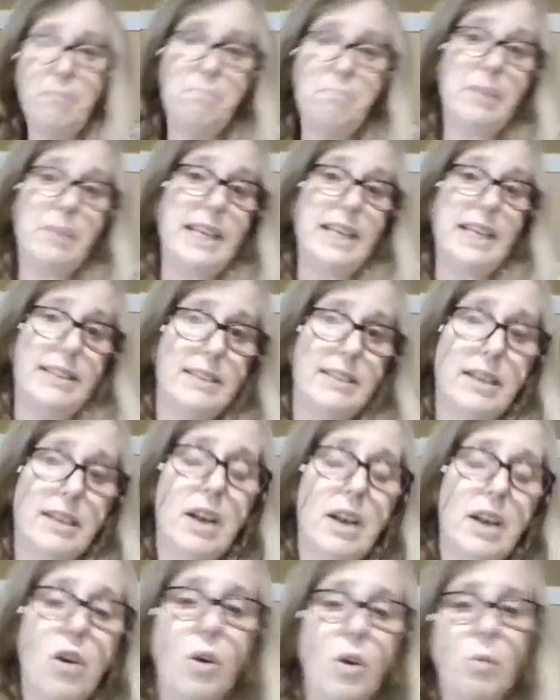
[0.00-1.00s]
beat,
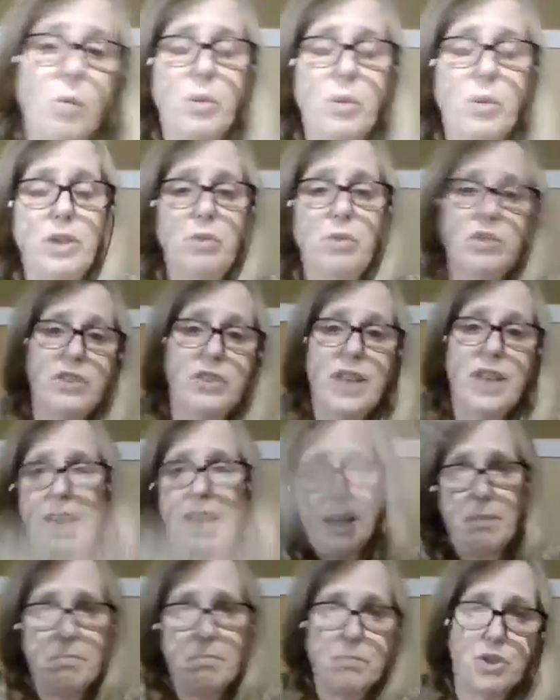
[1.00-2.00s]
or we do the
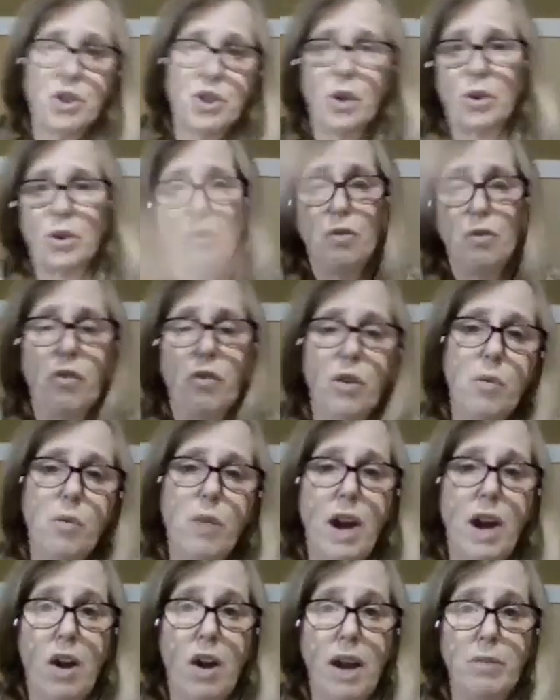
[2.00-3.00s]
same circle. For a
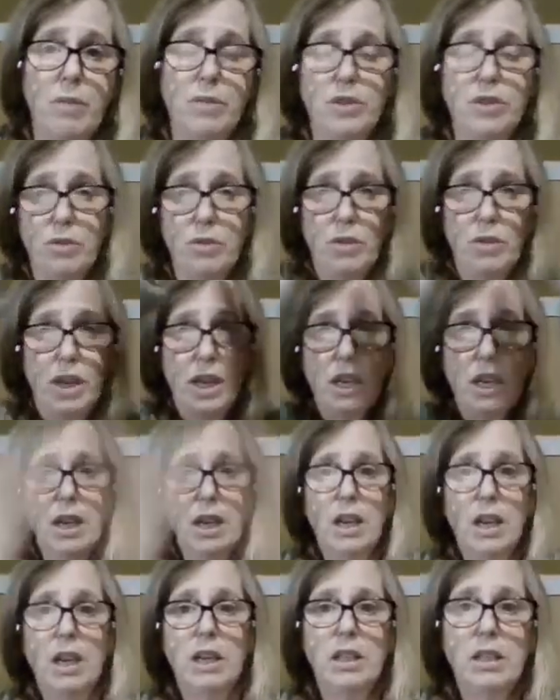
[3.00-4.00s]
while I was doing
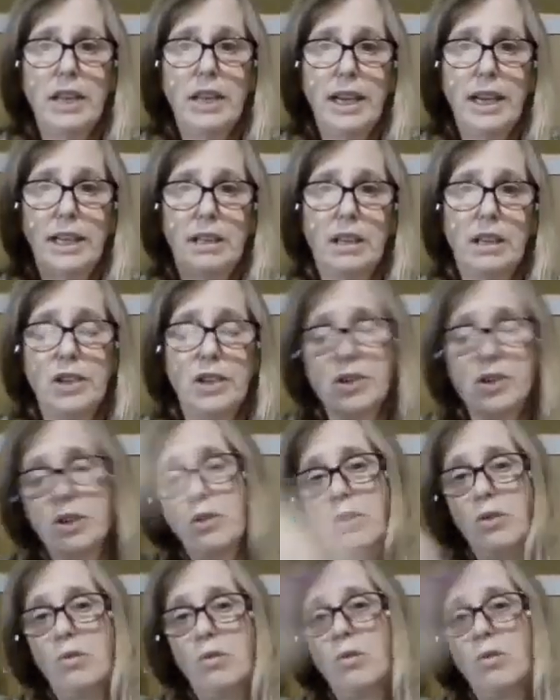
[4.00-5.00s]
like a
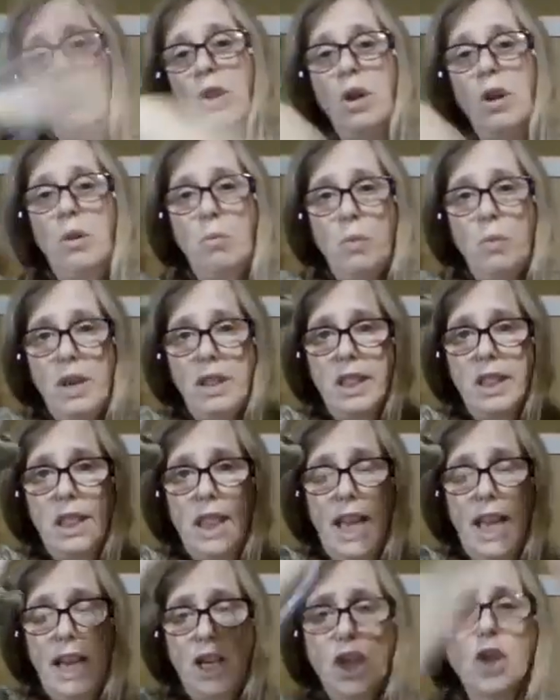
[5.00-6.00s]
circle with
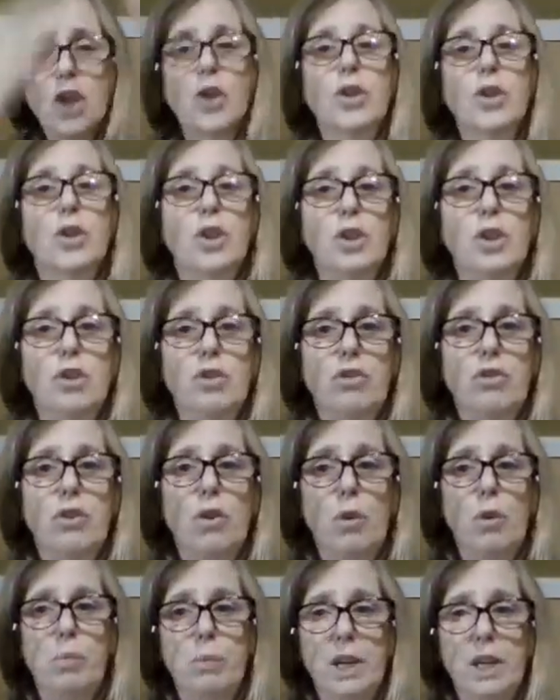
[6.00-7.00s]
like curtains
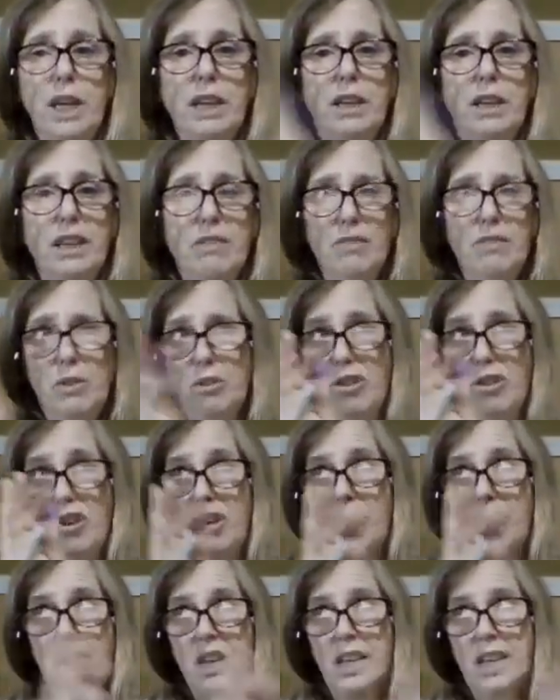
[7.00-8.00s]
opening, and if you look
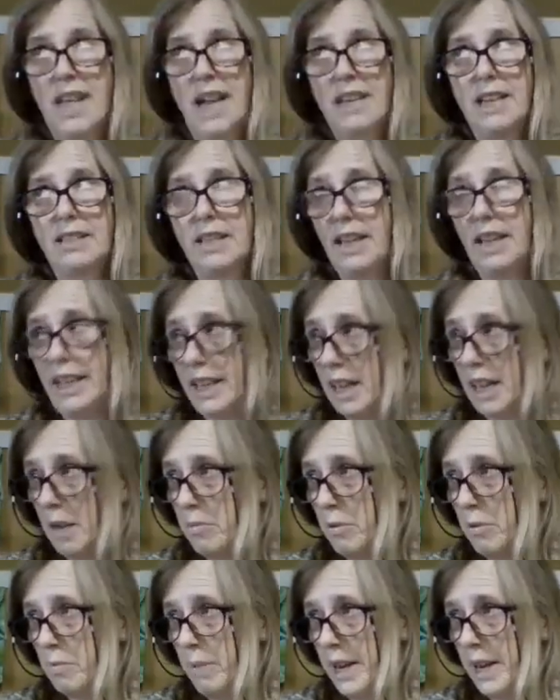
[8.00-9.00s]
at my last like
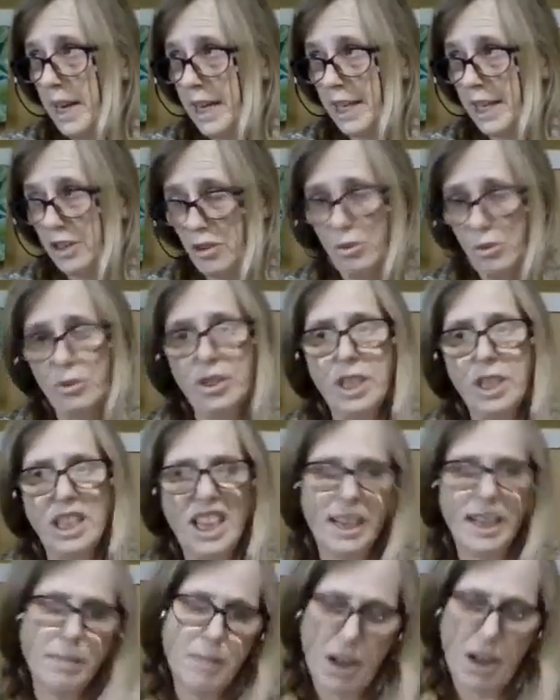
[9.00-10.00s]
couple paintings, you'll see
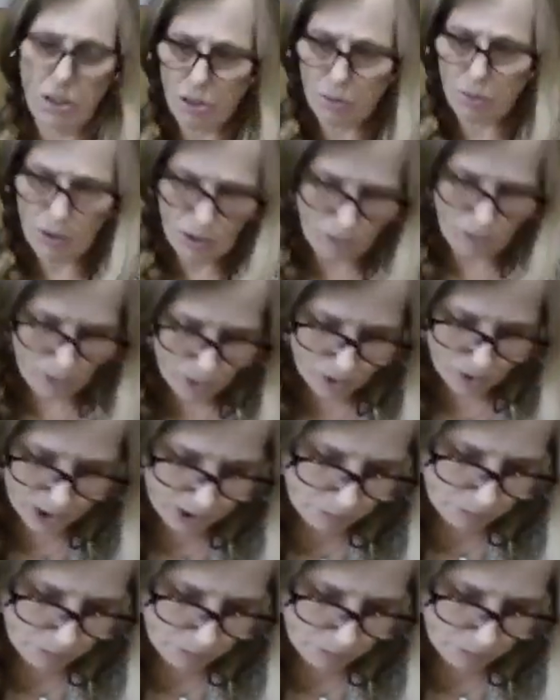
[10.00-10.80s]
like about 3 or 4 in the